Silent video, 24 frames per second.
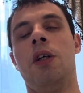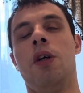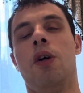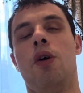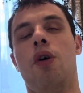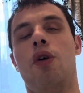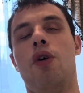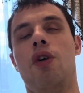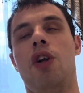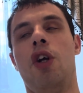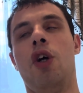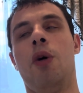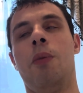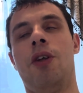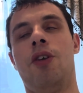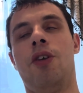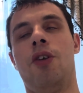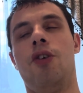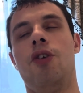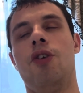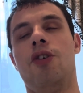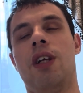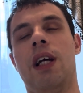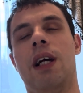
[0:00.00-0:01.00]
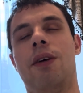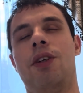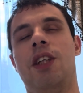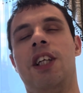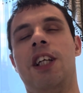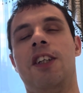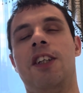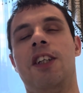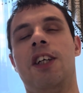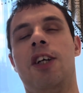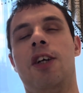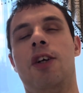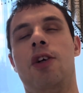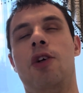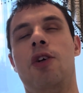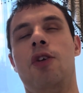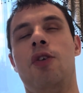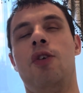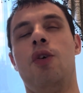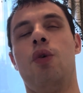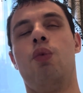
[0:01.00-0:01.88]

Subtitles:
audio messages, everything that you can do